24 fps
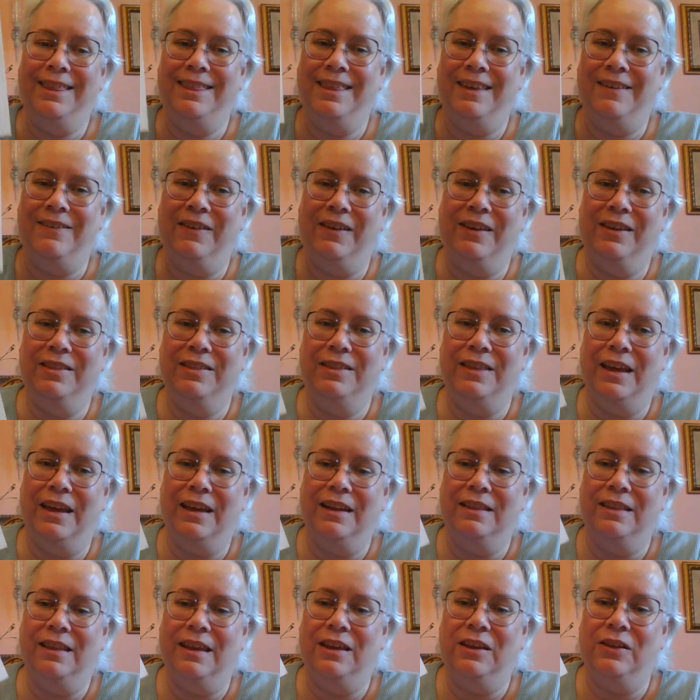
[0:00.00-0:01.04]

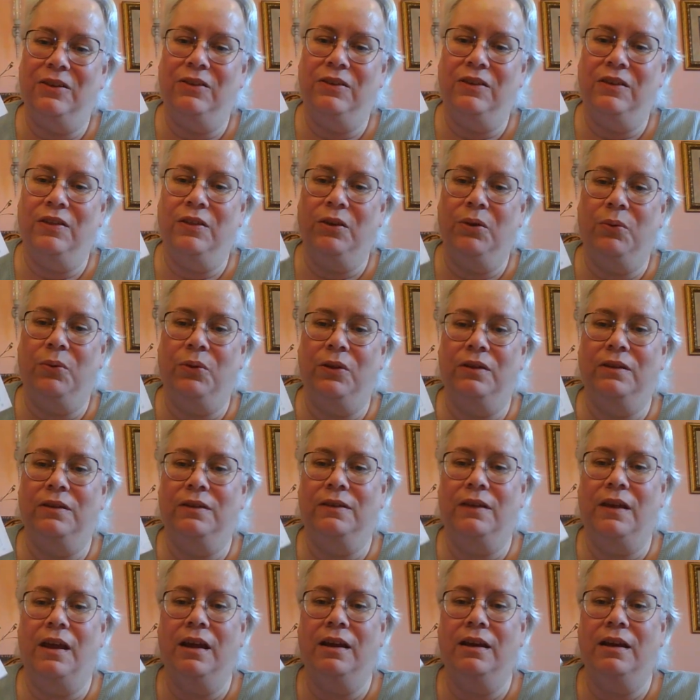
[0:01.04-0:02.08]
that they use in the quilt
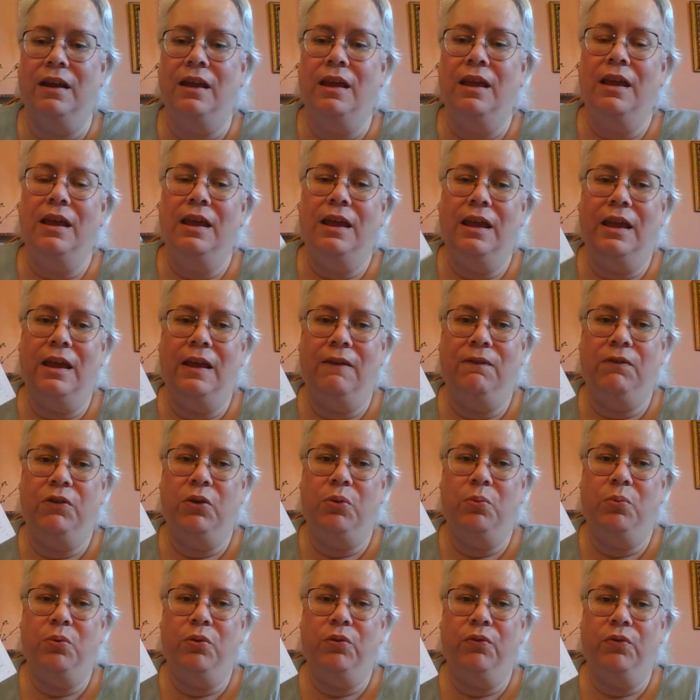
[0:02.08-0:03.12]
design if
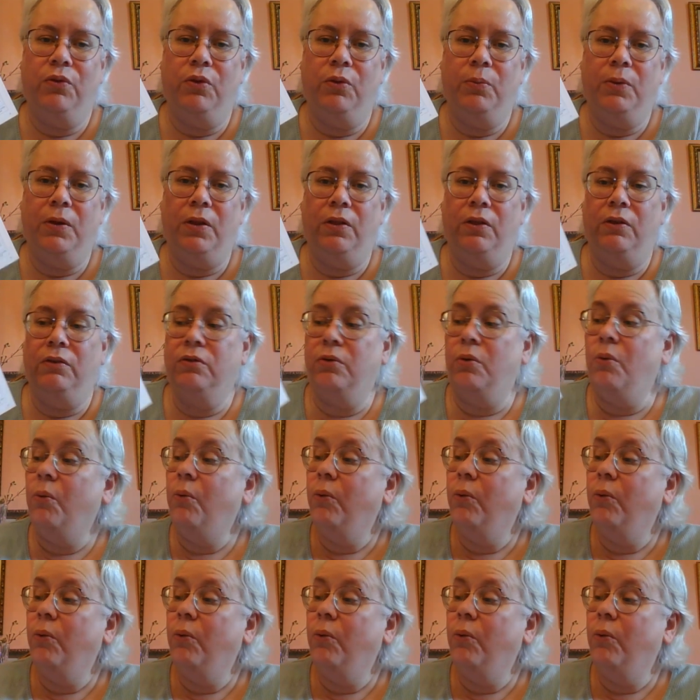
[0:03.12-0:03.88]
you prefer pillows.